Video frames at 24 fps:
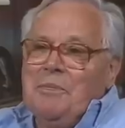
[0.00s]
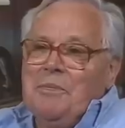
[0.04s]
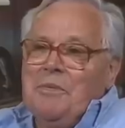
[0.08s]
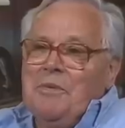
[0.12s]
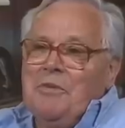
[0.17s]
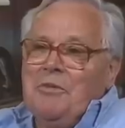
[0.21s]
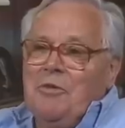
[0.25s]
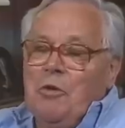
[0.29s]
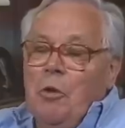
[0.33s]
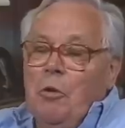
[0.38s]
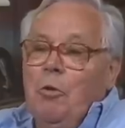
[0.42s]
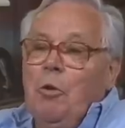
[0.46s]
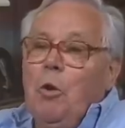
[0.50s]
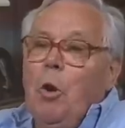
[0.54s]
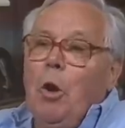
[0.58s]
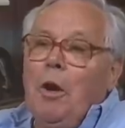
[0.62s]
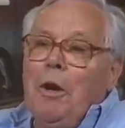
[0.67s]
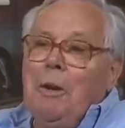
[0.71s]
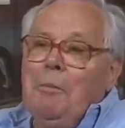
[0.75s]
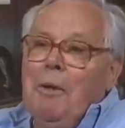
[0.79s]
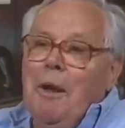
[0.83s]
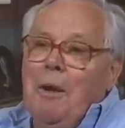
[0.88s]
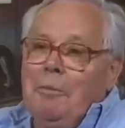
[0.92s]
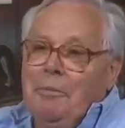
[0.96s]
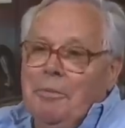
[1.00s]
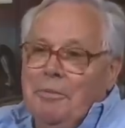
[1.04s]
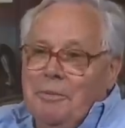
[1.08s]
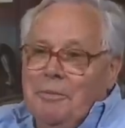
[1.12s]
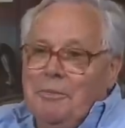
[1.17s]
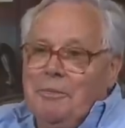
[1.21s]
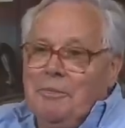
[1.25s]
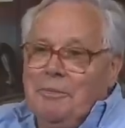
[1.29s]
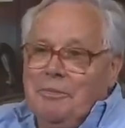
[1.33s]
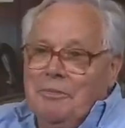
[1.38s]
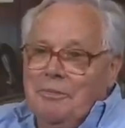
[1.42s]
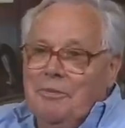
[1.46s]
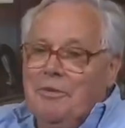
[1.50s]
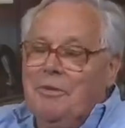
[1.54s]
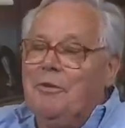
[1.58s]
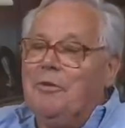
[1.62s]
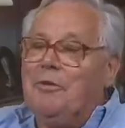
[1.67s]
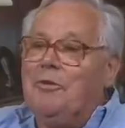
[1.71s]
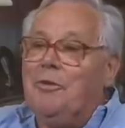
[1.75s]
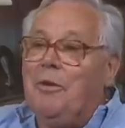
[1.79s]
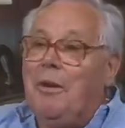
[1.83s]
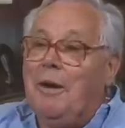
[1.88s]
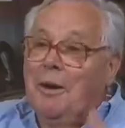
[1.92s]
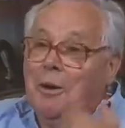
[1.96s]
So call him up.
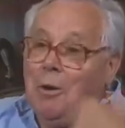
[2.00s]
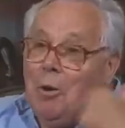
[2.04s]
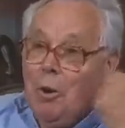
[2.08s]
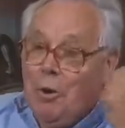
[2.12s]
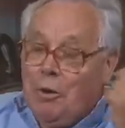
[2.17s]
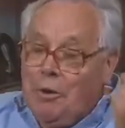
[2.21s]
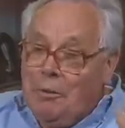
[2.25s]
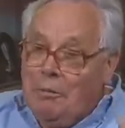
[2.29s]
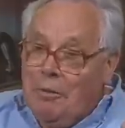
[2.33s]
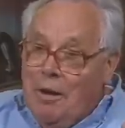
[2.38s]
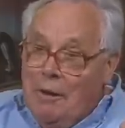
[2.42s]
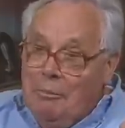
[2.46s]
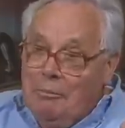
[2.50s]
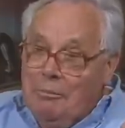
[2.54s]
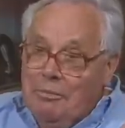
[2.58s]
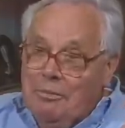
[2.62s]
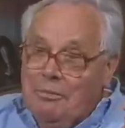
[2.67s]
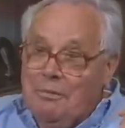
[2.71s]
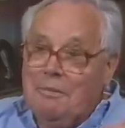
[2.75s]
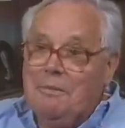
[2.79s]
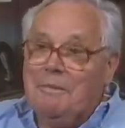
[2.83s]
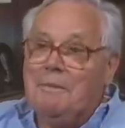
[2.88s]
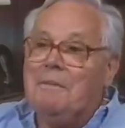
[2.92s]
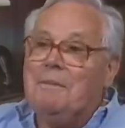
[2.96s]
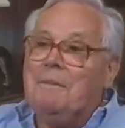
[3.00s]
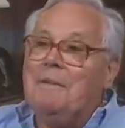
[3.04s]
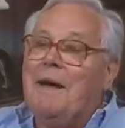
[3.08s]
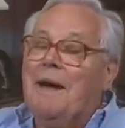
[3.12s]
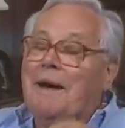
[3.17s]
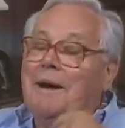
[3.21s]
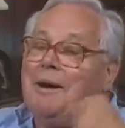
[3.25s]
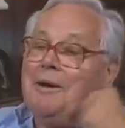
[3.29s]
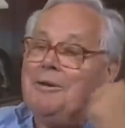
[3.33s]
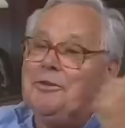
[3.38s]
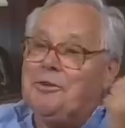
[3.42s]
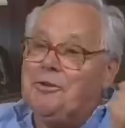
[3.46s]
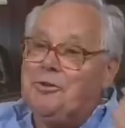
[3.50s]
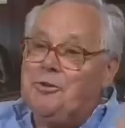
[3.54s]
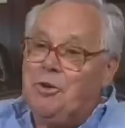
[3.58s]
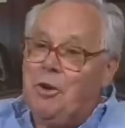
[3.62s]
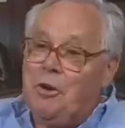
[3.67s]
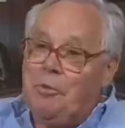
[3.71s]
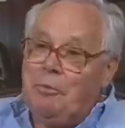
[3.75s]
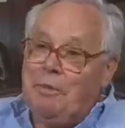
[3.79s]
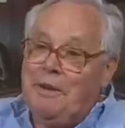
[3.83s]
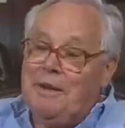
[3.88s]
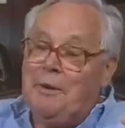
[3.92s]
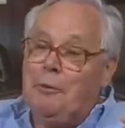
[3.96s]
So I called him up, I got the
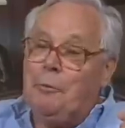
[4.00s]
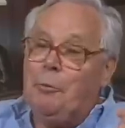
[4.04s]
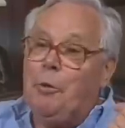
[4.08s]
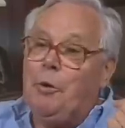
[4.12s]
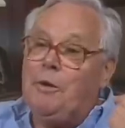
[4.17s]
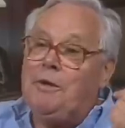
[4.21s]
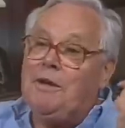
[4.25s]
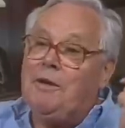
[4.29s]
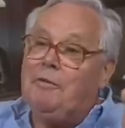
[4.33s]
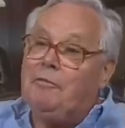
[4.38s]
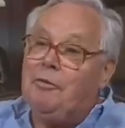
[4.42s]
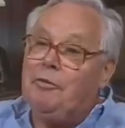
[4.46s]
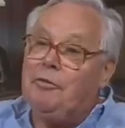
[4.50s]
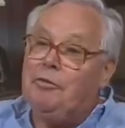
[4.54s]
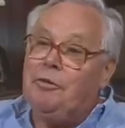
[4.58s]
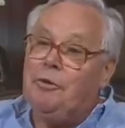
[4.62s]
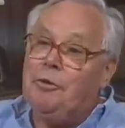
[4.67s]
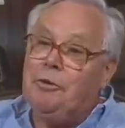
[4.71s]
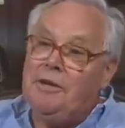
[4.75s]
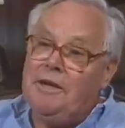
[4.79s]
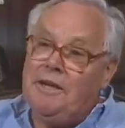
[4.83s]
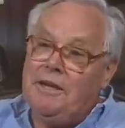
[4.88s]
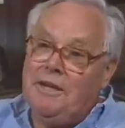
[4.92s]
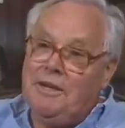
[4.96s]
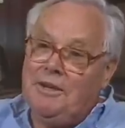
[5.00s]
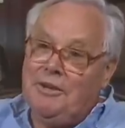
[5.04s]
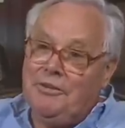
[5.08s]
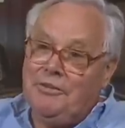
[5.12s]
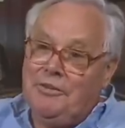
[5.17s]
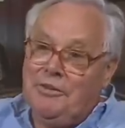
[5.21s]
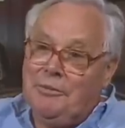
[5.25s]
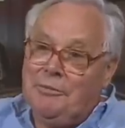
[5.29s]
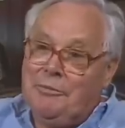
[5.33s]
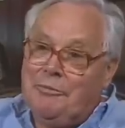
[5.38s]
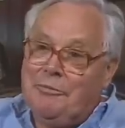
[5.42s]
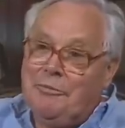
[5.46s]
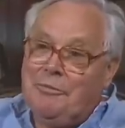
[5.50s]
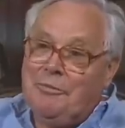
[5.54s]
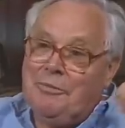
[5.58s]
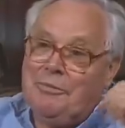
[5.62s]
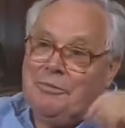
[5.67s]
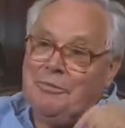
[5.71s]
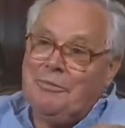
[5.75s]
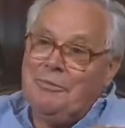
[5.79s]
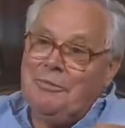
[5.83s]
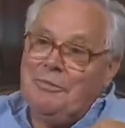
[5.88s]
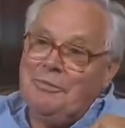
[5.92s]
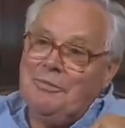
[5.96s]
job, and I worked there for 30 years
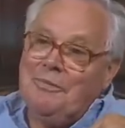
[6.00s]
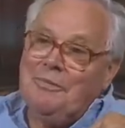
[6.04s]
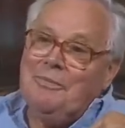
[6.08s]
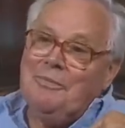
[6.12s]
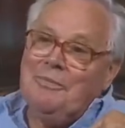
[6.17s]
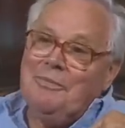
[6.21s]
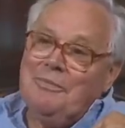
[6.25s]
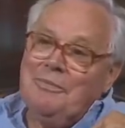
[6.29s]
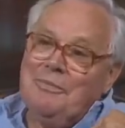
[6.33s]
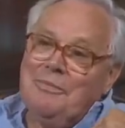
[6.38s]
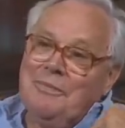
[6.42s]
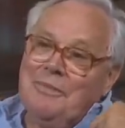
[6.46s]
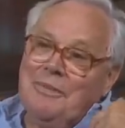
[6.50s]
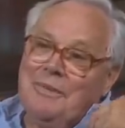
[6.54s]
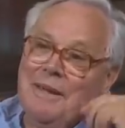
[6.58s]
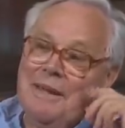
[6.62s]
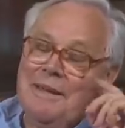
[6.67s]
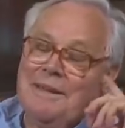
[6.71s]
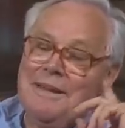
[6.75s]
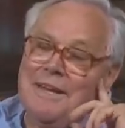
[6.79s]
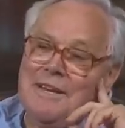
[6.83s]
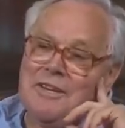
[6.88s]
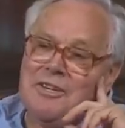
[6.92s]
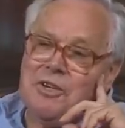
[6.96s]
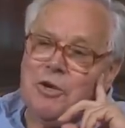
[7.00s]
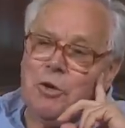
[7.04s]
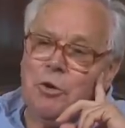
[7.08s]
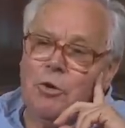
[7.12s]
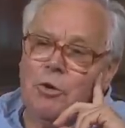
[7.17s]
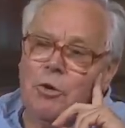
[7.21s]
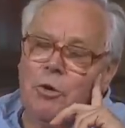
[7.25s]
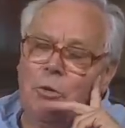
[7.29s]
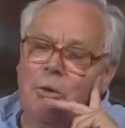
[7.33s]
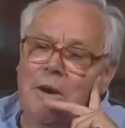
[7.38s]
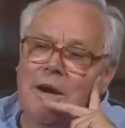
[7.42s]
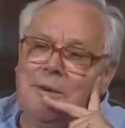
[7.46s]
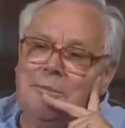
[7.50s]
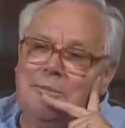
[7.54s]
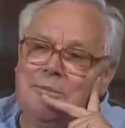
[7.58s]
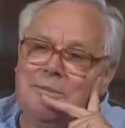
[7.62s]
at Nessagolwa.